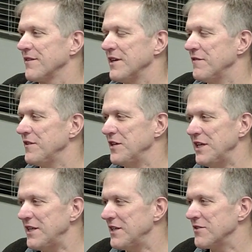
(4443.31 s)
if you
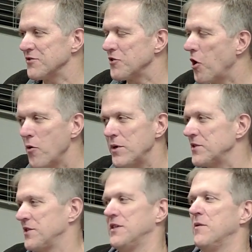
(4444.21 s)
need, there's
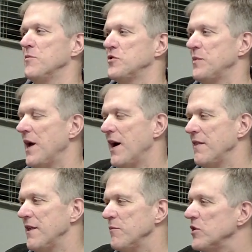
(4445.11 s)
always the numbers
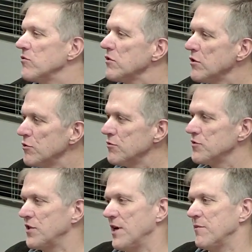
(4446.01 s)
behind them. You don't
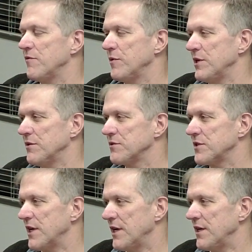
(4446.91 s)
lose them if we don't
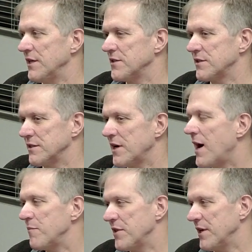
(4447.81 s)
say it's the
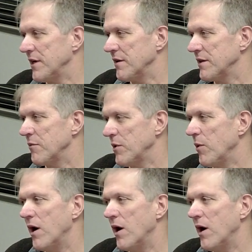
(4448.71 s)
top thing that we want.